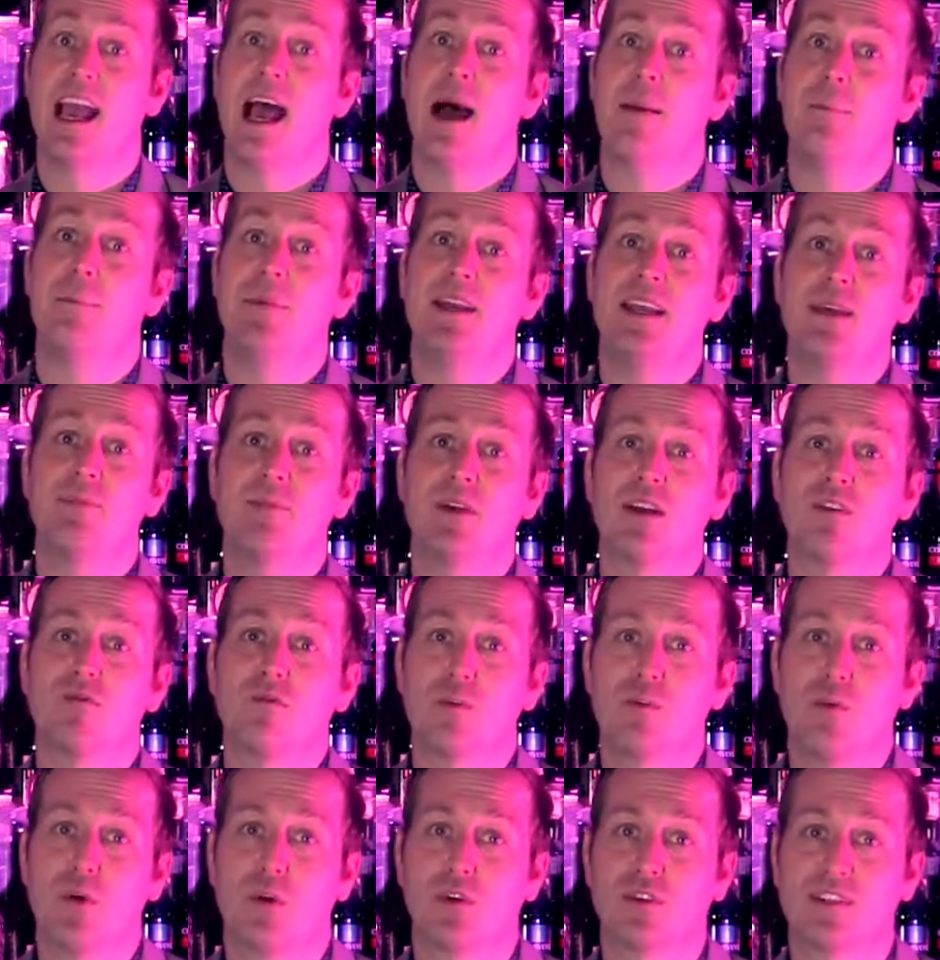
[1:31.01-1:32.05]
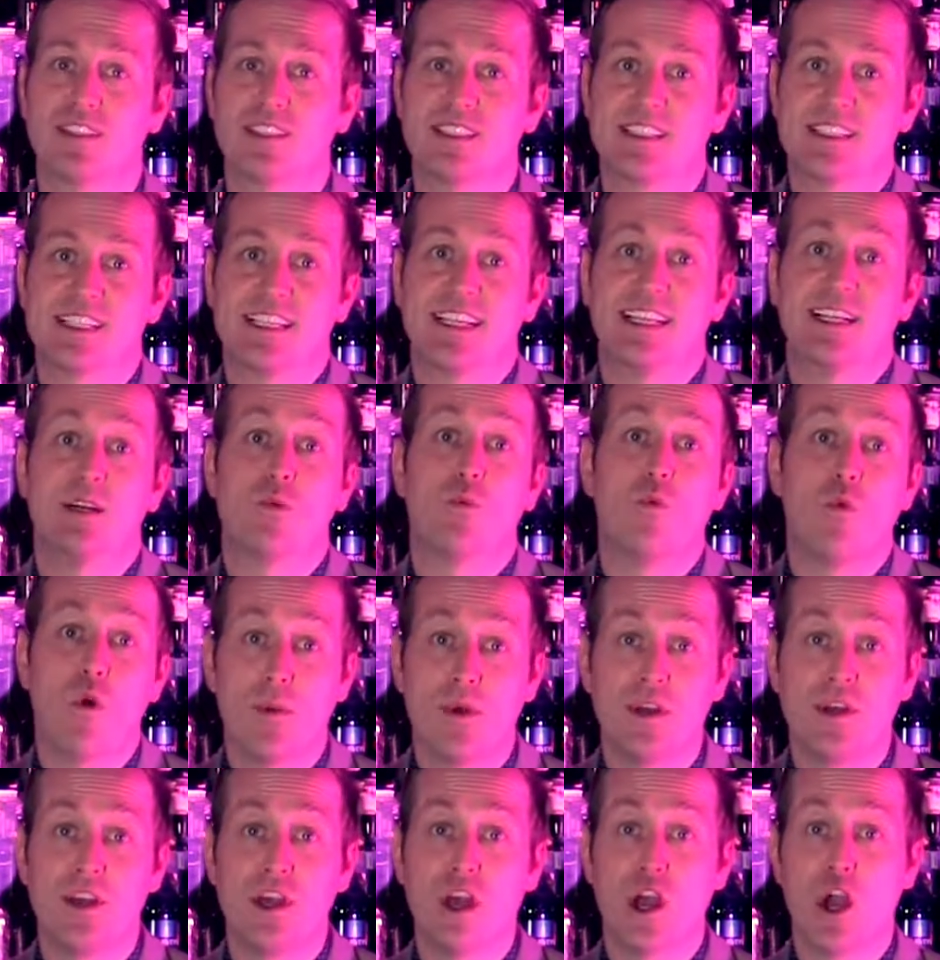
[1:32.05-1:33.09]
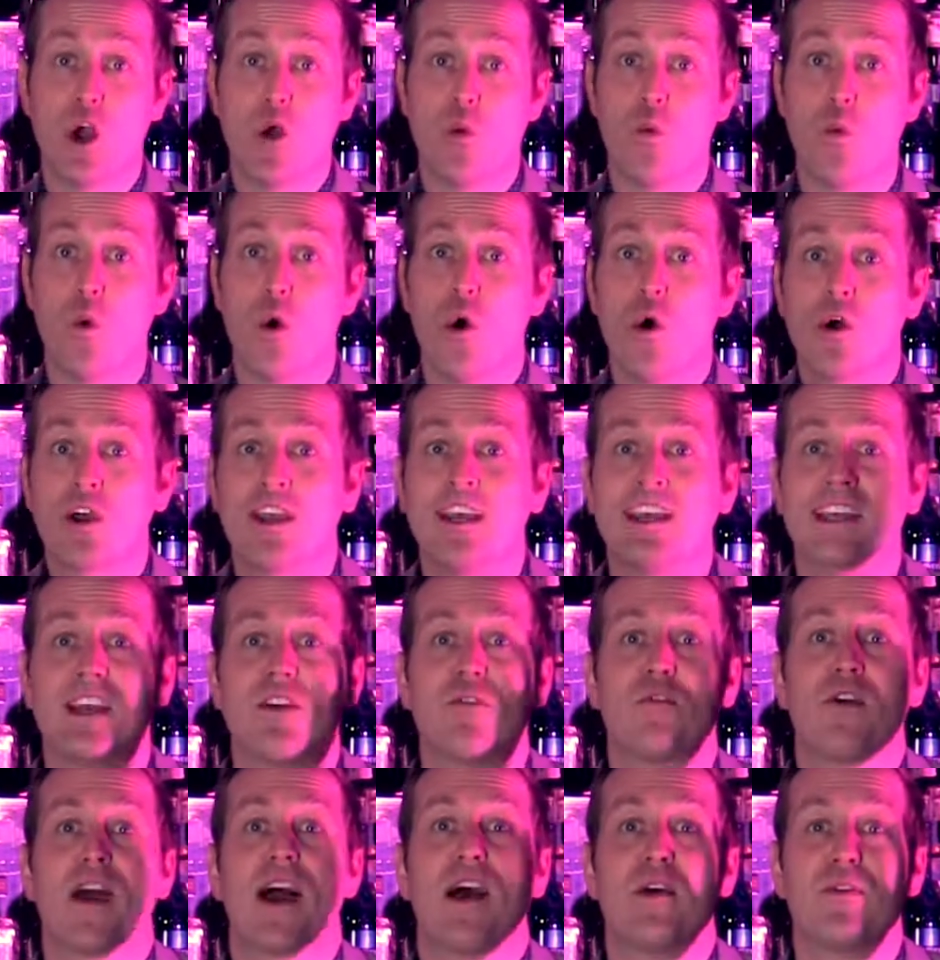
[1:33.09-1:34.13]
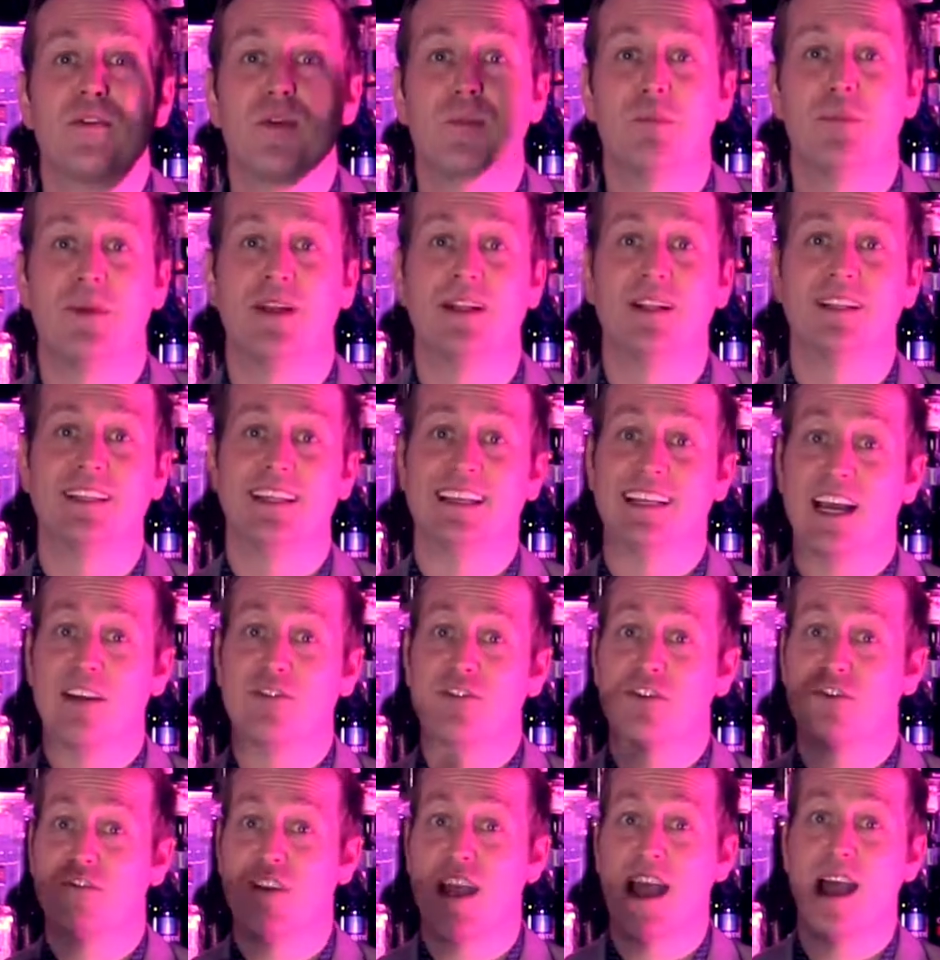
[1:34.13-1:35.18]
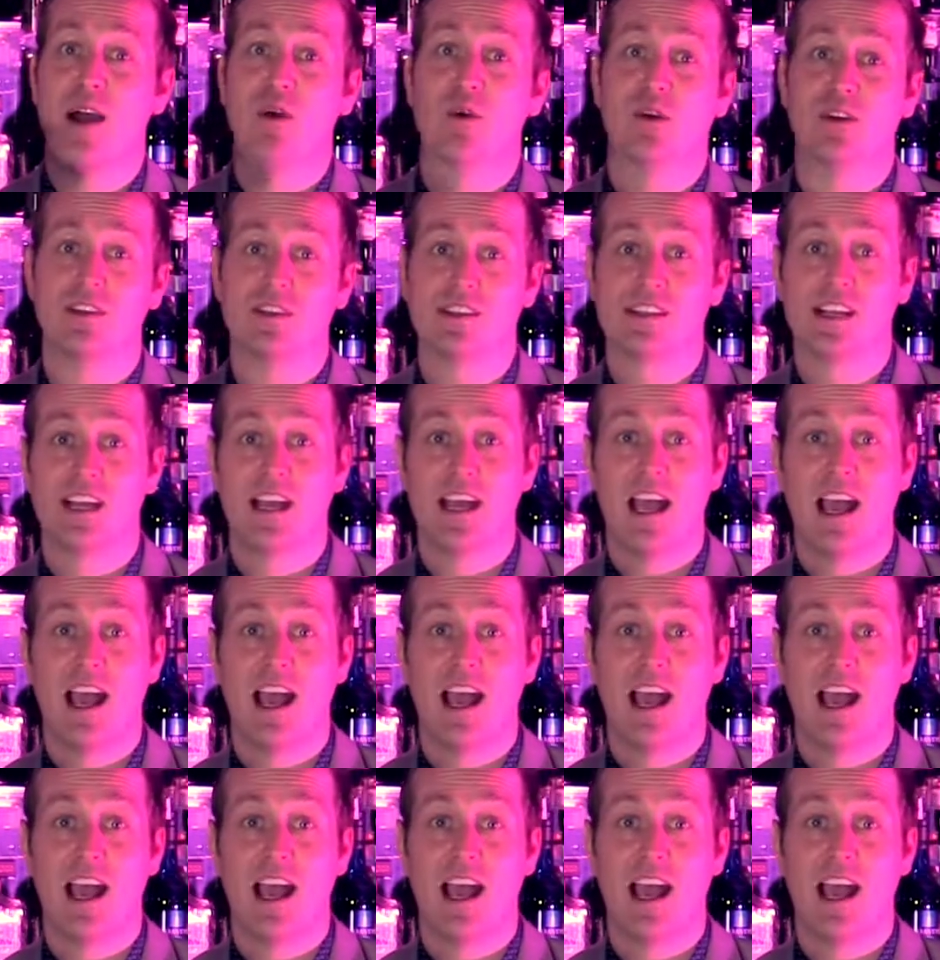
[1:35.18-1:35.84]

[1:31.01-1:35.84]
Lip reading: and people have reported seeing a woman walking around the building after hours,